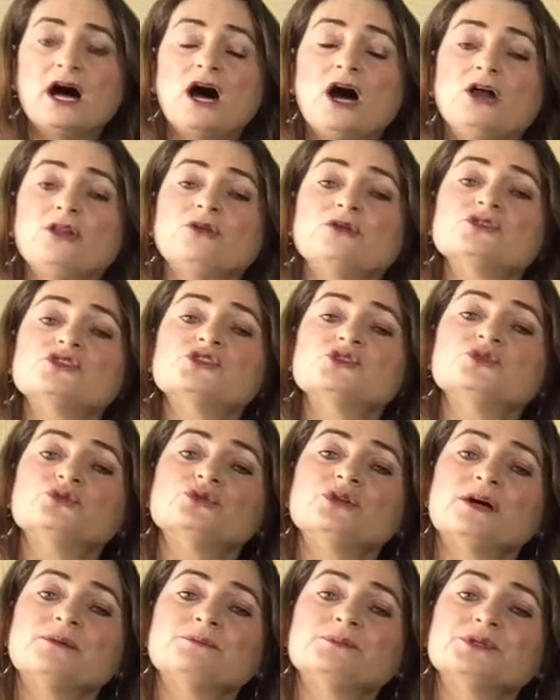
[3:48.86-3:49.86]
Are those two
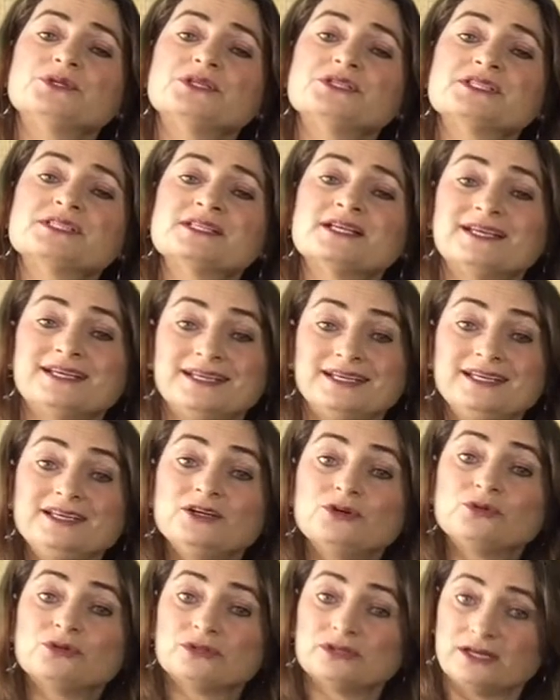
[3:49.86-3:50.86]
numbers
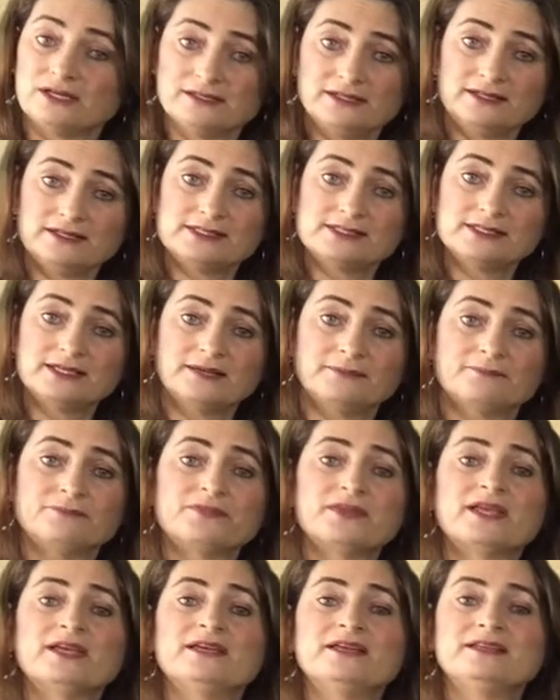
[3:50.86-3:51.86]
equal? Are they the same?
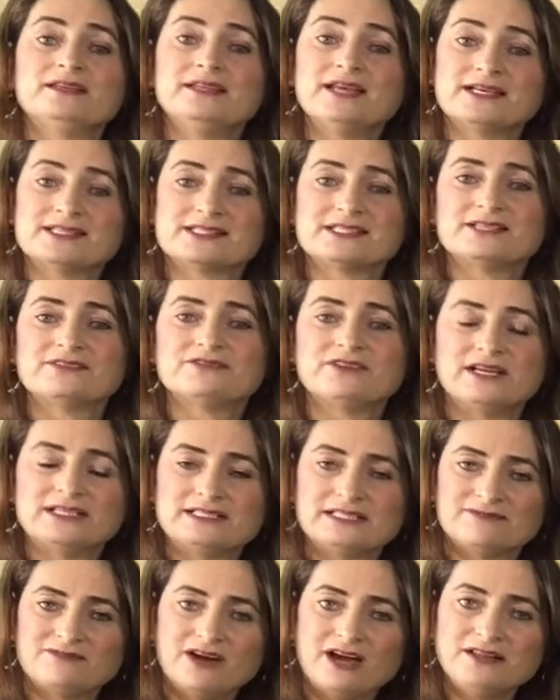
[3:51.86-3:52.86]
Yes, if I
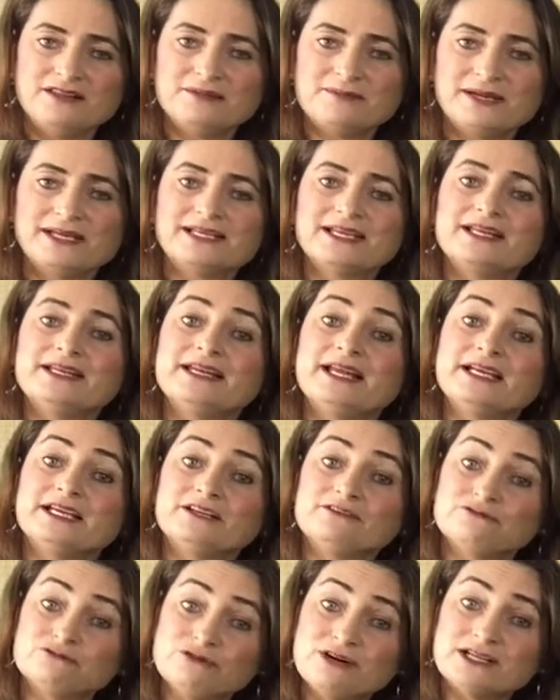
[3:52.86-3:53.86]
divide them, I get
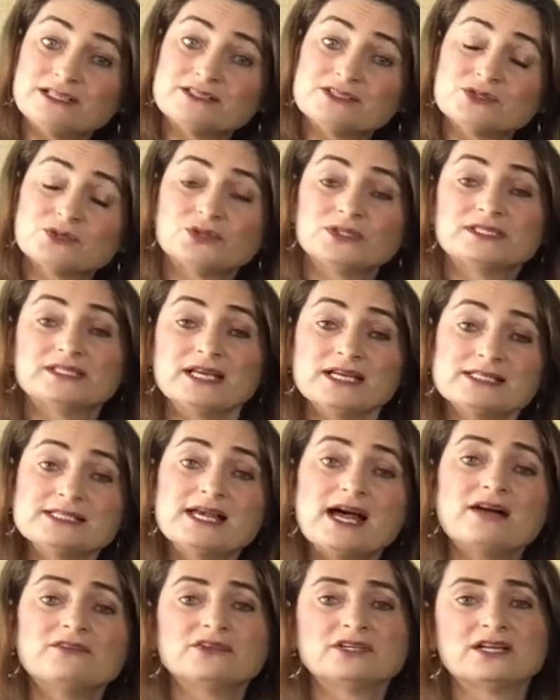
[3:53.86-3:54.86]
negative 1, so it does
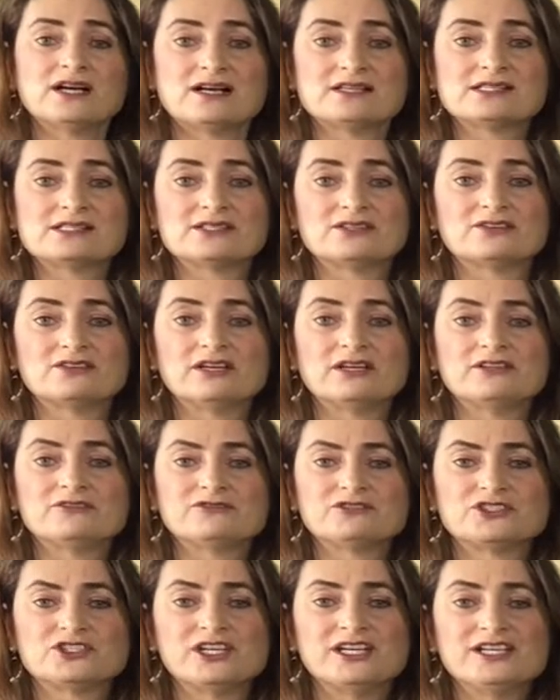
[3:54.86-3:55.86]
have a constant rate of
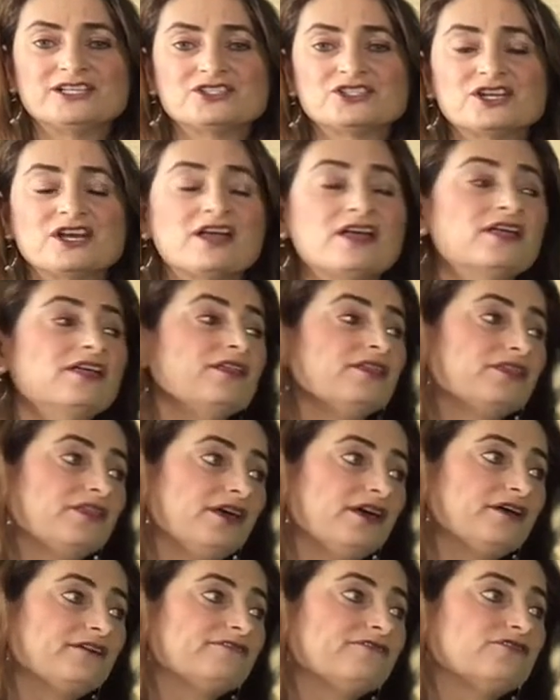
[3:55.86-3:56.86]
change.
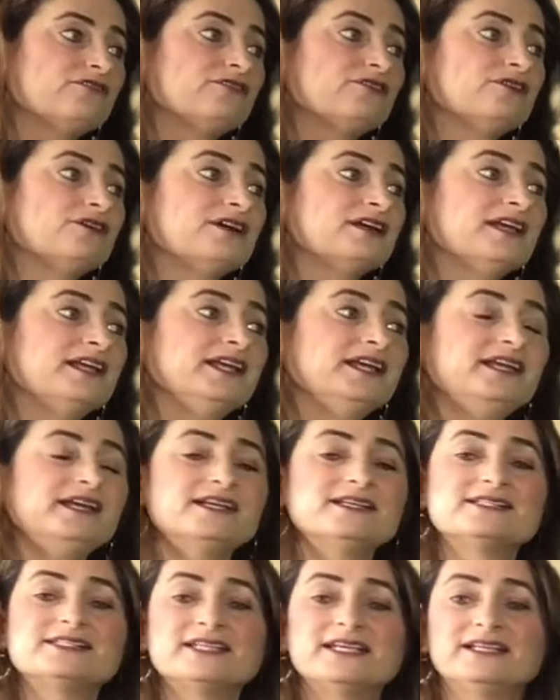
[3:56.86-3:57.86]
Therefore, it
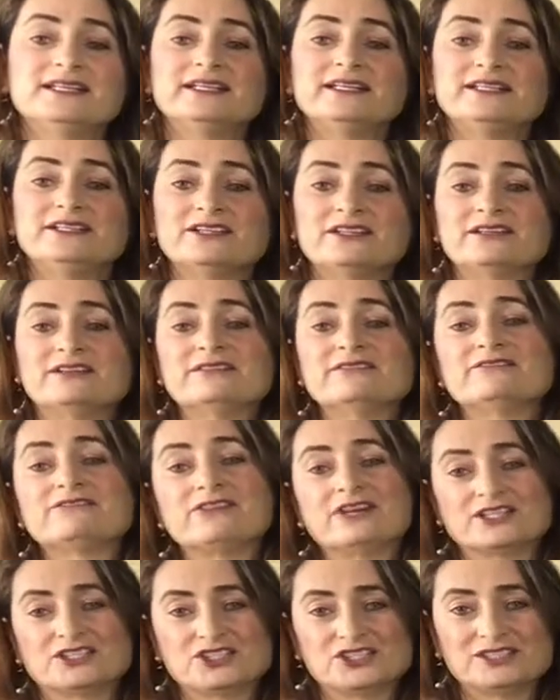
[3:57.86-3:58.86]
is a linear
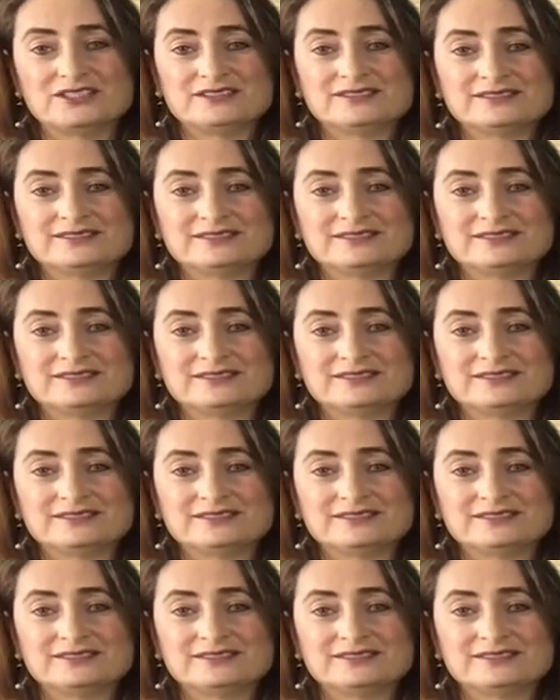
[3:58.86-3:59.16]
function.